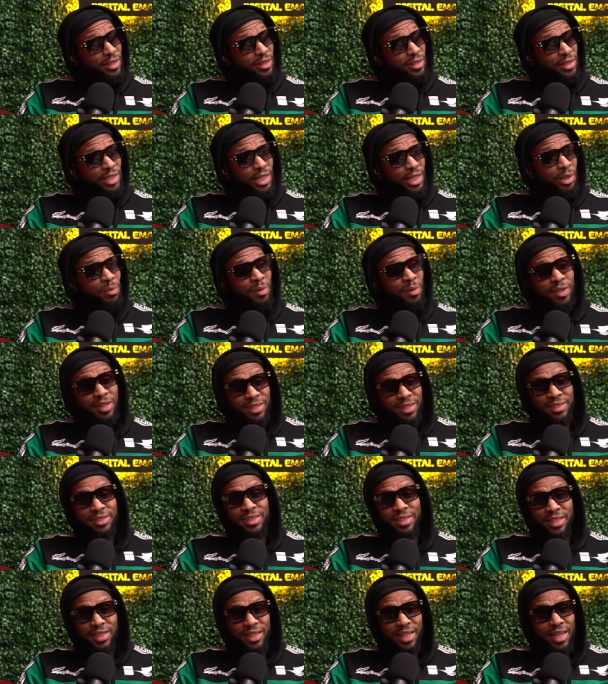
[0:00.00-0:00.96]
deeper
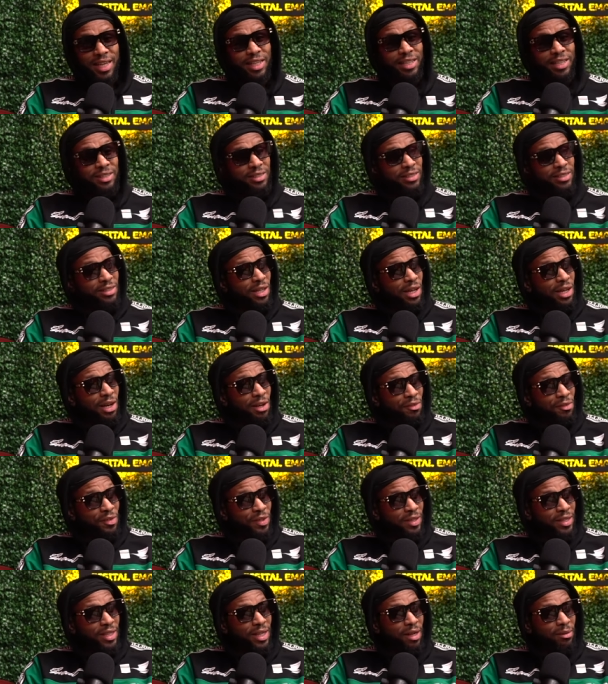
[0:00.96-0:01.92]
into the layers of
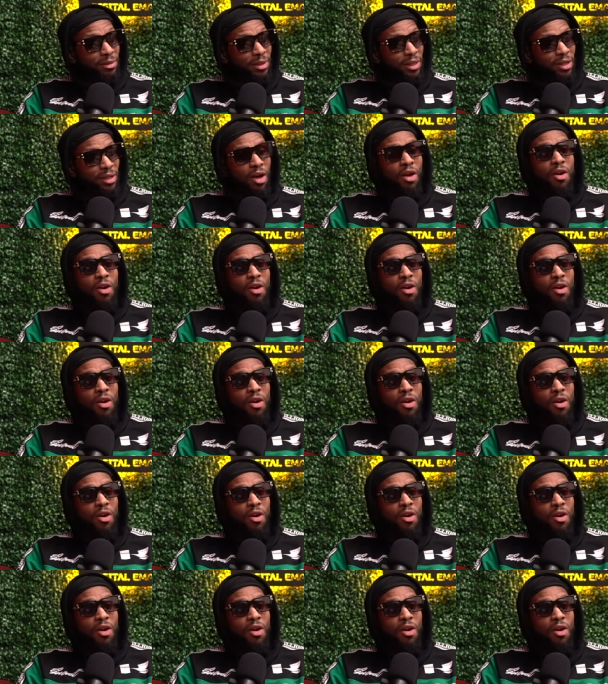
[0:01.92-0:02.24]
it, then I'm like, oh,